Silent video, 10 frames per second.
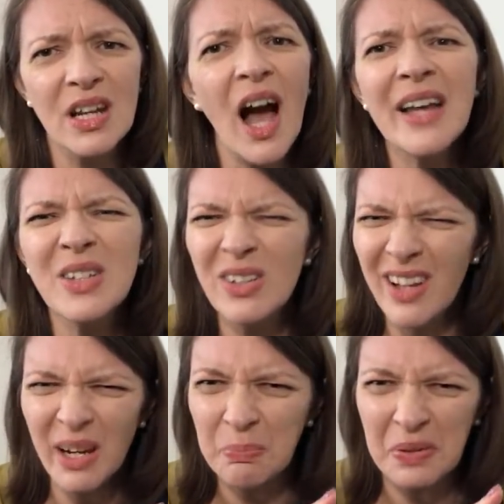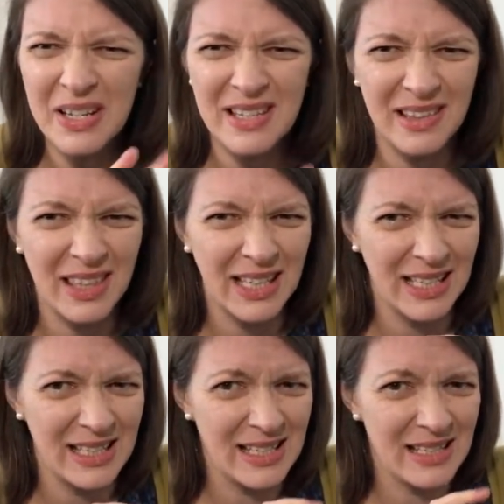I don't like prison
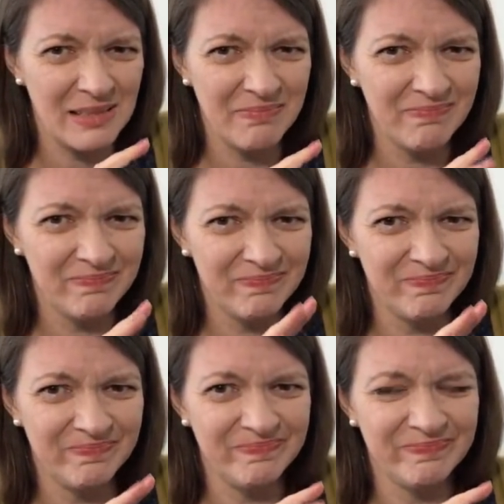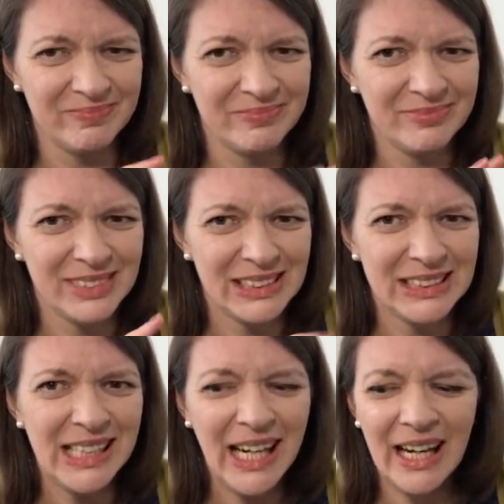things.
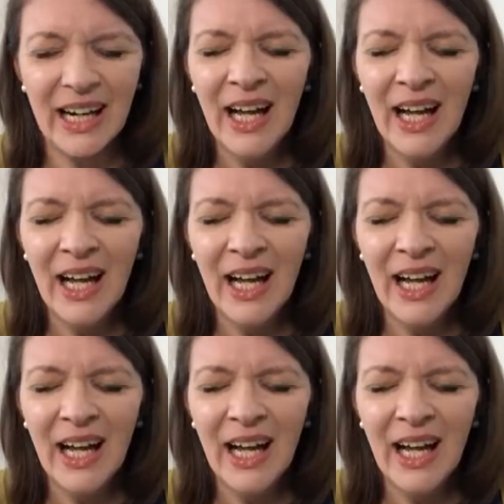Yeah.